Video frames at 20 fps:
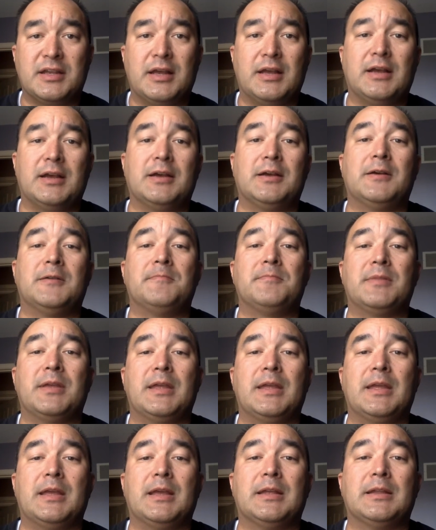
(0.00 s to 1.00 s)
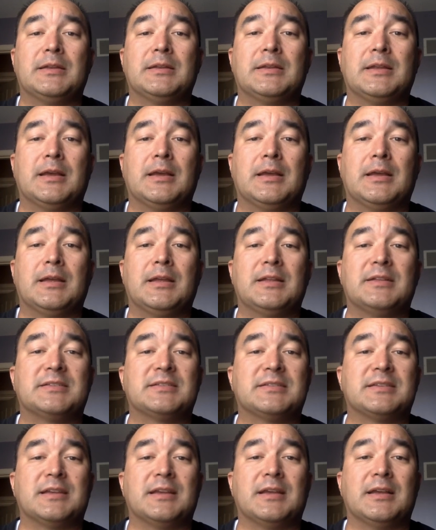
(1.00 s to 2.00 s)
Like I
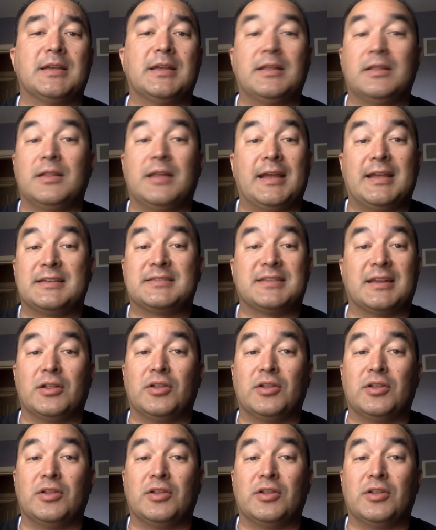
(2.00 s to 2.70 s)
said,